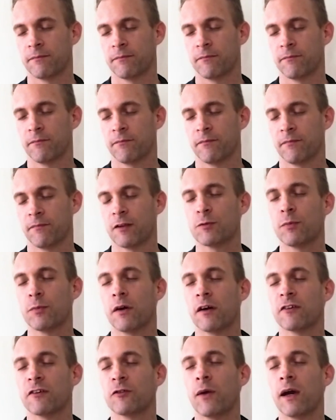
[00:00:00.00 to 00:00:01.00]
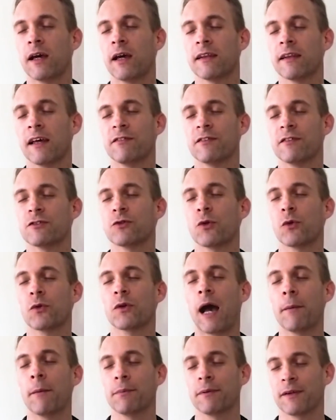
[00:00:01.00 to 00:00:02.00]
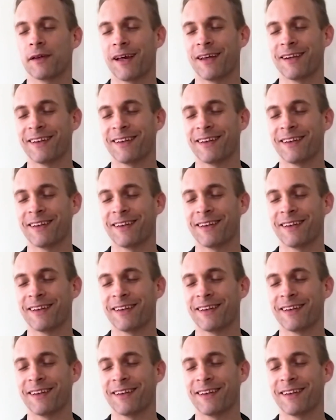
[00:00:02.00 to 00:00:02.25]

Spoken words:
It's part of why life is so complicated.